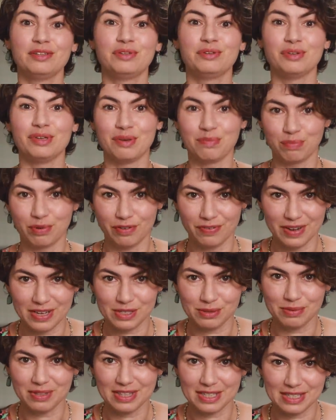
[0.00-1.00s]
to
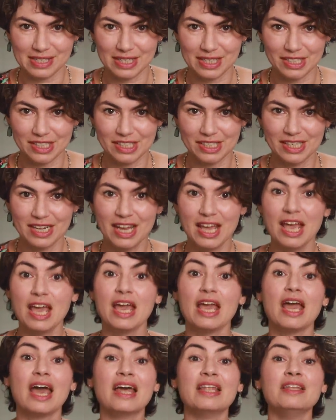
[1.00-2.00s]
improvise with this dish.
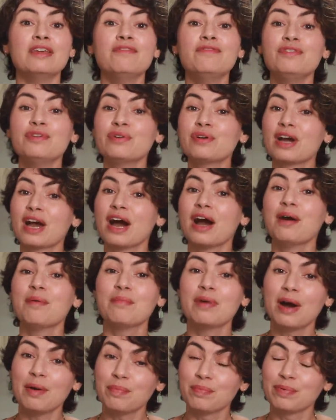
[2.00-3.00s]
And if you
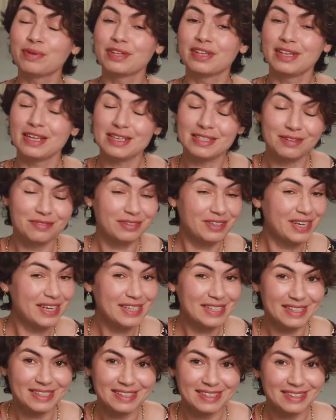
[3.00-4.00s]
come up with a tasty
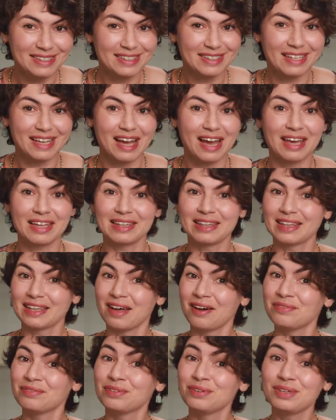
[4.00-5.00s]
variation, I'd
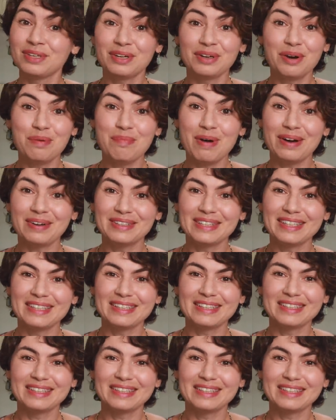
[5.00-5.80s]
love to hear about it.